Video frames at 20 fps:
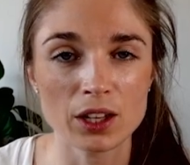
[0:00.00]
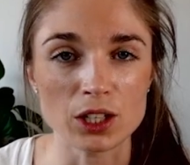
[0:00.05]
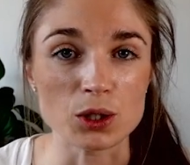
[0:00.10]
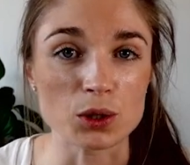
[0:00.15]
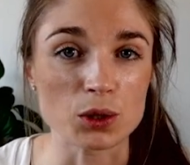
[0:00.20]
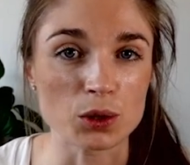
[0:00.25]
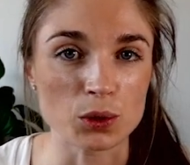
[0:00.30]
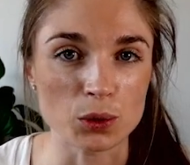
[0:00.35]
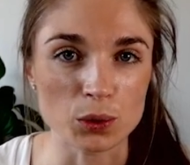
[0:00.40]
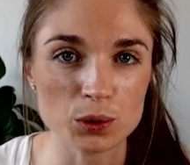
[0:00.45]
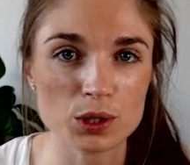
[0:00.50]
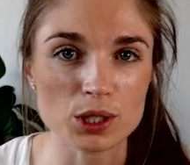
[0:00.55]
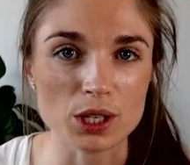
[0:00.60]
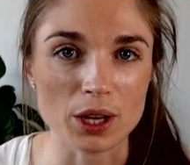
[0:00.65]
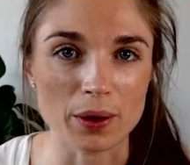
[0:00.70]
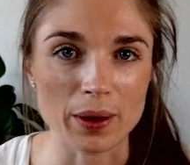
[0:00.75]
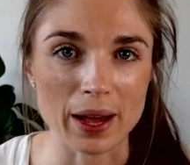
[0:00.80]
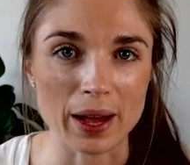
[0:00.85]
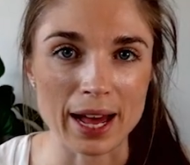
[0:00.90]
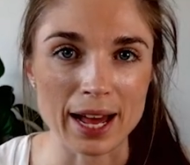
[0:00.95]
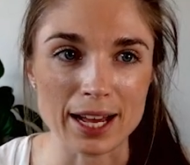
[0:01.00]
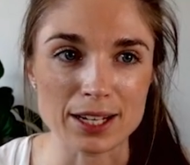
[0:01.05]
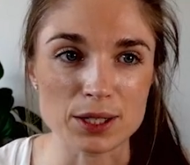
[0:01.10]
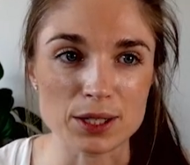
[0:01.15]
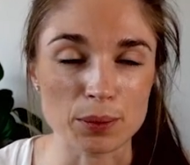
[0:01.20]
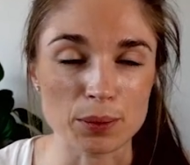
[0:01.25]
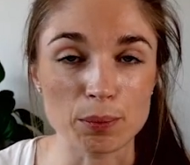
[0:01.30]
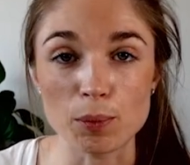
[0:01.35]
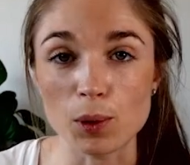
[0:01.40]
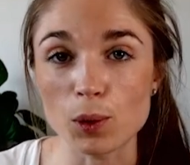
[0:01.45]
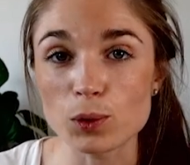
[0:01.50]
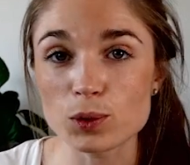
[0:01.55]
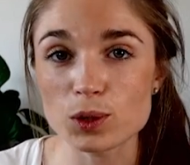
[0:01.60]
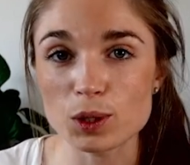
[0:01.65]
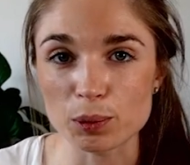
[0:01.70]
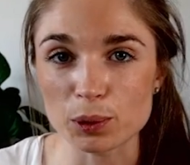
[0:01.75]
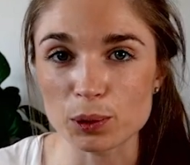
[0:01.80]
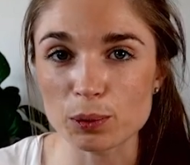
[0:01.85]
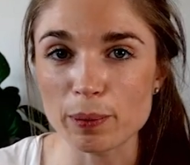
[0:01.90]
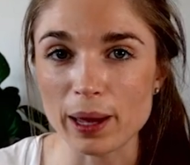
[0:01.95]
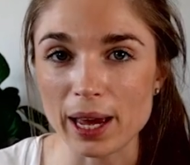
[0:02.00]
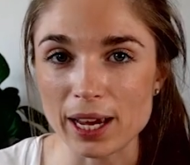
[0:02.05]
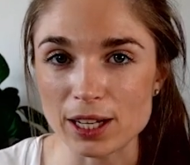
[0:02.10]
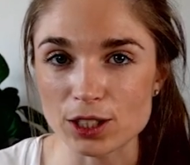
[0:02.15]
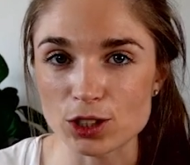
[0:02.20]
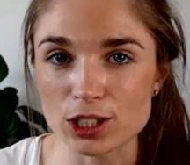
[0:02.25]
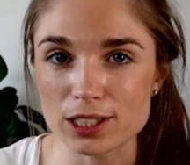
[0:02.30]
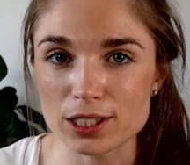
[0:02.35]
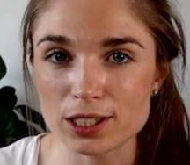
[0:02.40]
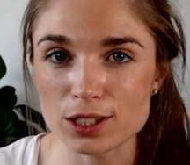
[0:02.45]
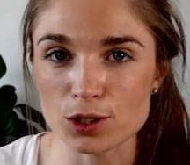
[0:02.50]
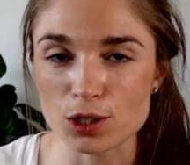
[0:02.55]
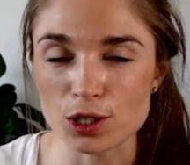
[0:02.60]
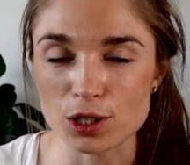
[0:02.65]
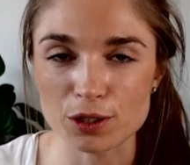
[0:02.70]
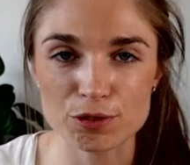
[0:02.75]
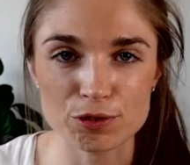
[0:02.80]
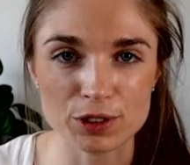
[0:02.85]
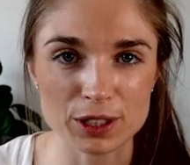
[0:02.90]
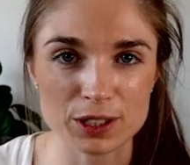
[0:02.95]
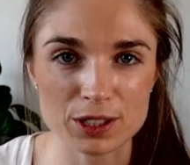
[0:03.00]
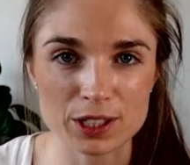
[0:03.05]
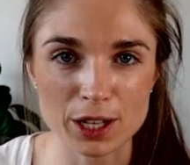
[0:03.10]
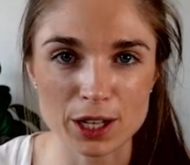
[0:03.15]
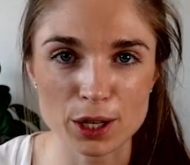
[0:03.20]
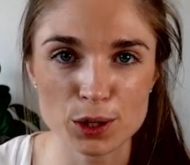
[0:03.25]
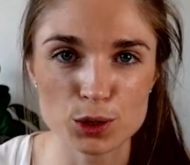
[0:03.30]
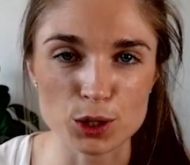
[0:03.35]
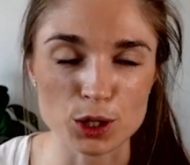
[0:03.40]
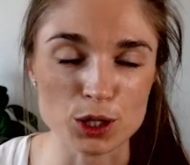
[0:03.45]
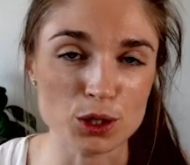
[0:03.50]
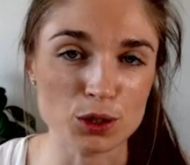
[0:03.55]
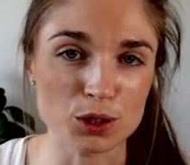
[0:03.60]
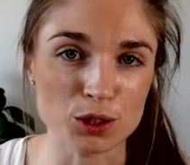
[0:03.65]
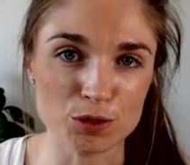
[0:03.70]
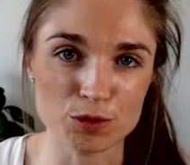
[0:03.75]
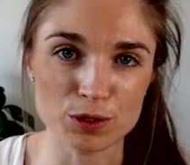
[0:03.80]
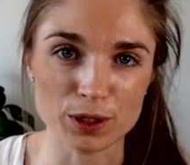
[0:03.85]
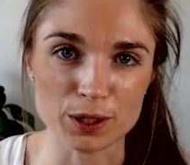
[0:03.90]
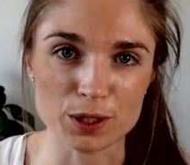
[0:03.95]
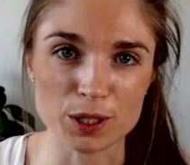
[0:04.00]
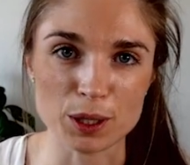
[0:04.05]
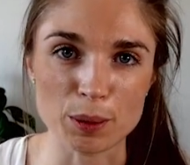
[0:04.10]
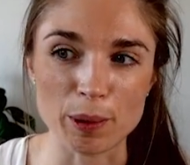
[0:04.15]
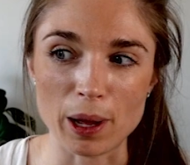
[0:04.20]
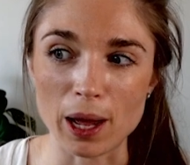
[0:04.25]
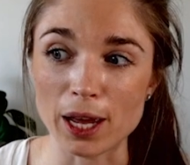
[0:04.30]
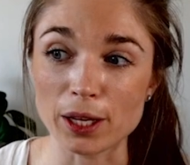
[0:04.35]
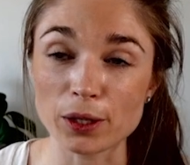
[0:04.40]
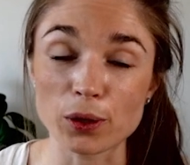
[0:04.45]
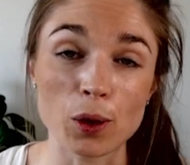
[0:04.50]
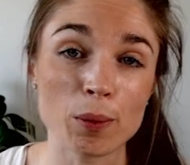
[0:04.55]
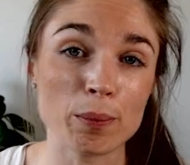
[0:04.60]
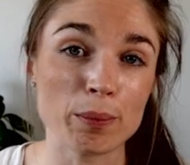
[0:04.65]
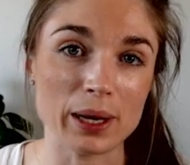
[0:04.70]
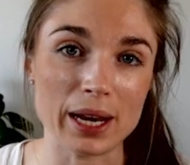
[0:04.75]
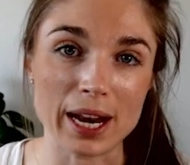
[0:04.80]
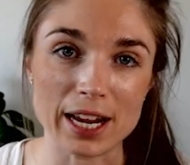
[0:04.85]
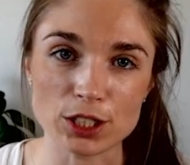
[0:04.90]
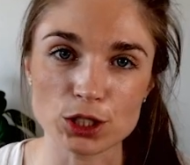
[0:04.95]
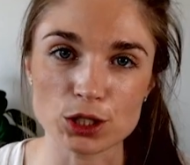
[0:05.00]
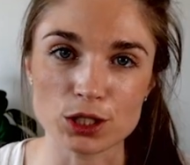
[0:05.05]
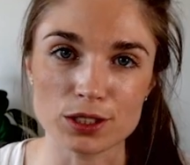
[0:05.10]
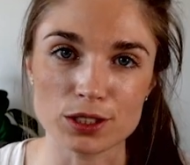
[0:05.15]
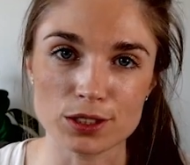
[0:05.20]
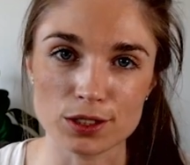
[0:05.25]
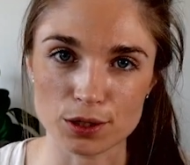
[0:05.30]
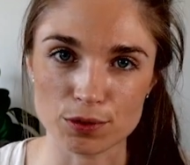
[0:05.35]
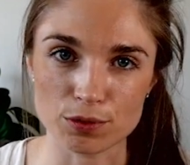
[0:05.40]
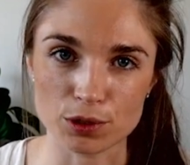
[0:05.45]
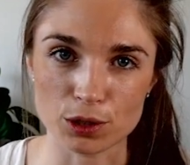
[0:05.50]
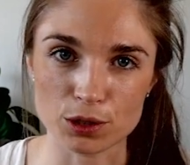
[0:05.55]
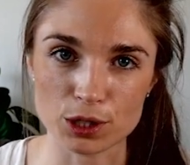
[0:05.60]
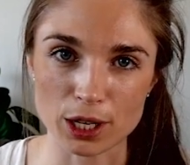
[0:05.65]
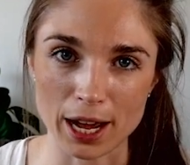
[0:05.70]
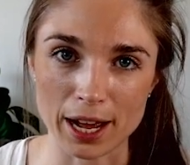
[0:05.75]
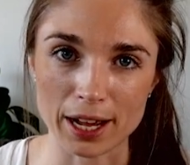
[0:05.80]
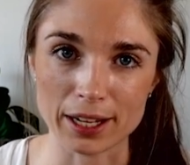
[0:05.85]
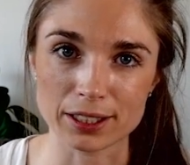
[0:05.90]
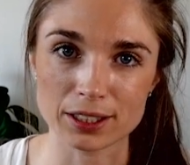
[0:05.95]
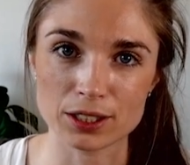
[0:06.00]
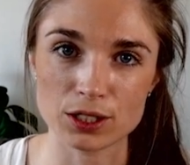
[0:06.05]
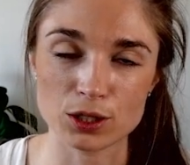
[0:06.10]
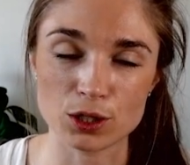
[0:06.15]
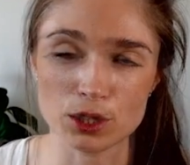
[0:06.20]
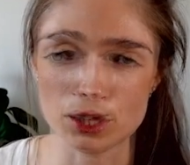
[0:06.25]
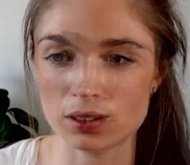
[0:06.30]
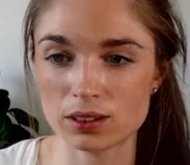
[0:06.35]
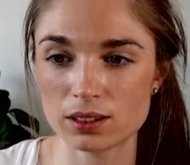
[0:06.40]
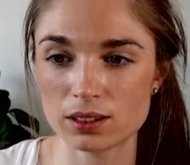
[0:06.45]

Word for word: You can also add multiple pages to your filter, so you could filter by combinations of your tags.